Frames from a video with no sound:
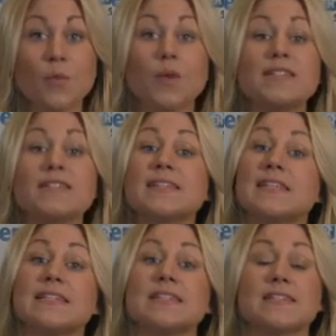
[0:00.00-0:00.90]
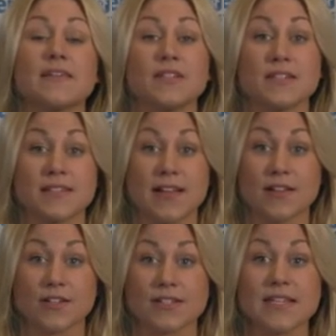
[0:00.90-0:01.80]
Once this list is given to the
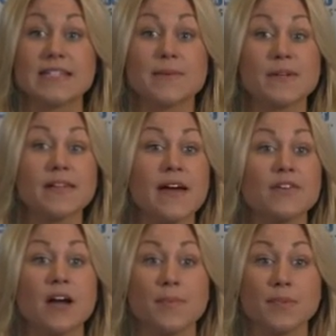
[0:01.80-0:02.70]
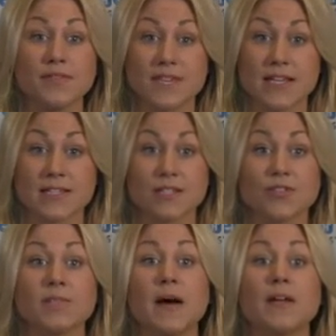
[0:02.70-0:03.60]
sellers, they typically have a couple of days to
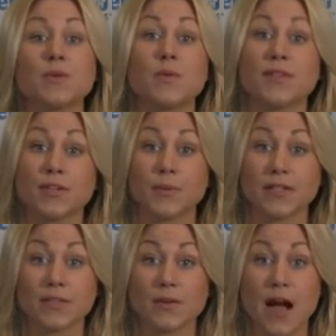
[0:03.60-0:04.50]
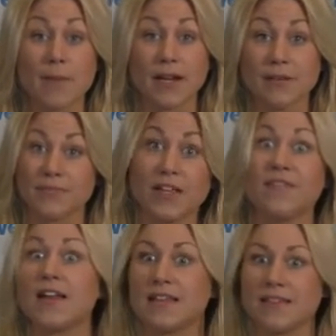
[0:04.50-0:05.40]
respond with what they're willing to accommodate, if
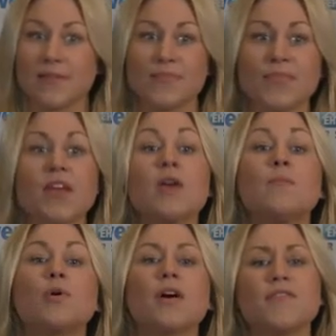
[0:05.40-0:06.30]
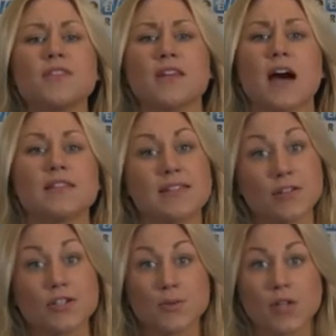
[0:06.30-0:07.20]
anything. More often than not,
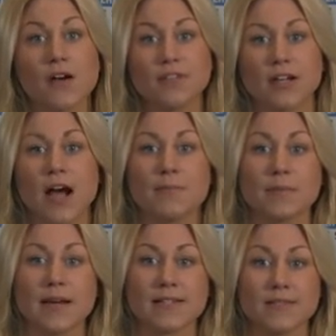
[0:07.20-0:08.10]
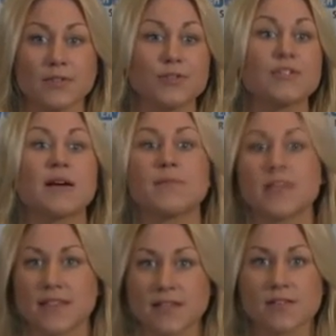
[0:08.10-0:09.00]
sellers will often compromise. They'll do some of
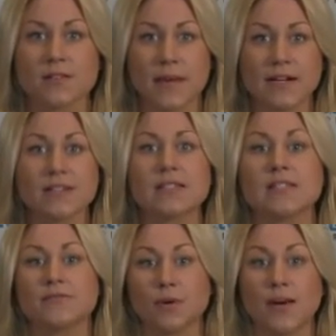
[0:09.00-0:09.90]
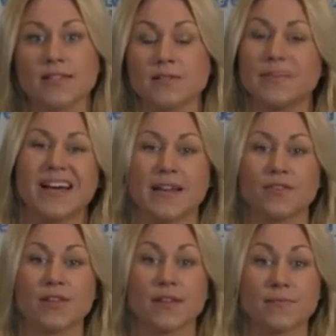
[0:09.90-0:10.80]
the things on the buyer's list of requests, but not
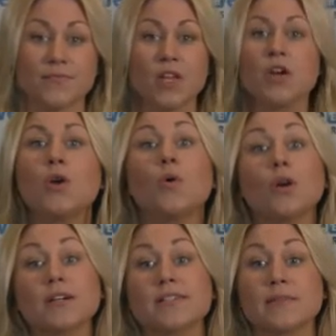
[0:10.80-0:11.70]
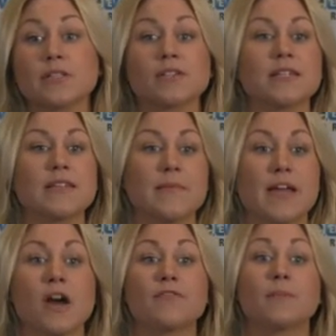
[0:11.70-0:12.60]
everything. Or similarly, they
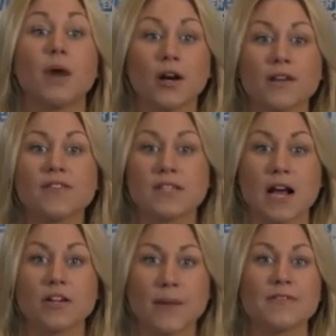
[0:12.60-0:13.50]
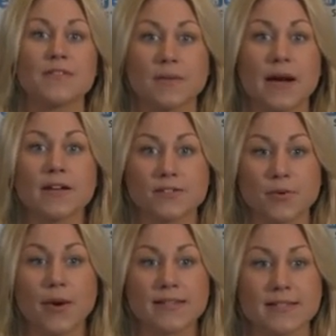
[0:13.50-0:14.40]
may offer part of the dollar amount that the buyer is
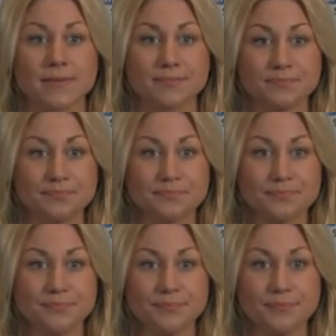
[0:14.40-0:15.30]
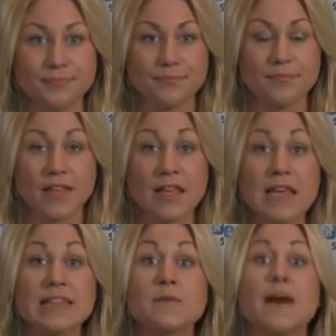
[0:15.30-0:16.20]
requesting.
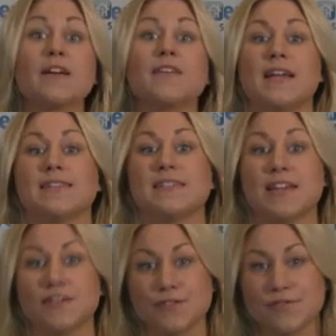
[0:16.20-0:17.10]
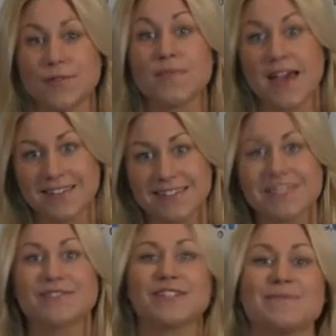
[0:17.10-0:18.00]
The buyer then has a day or two from then
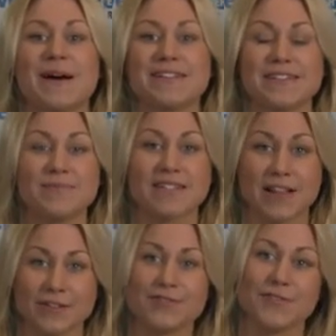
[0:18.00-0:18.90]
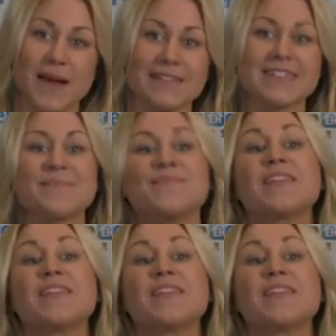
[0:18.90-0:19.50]
to respond to the seller's response.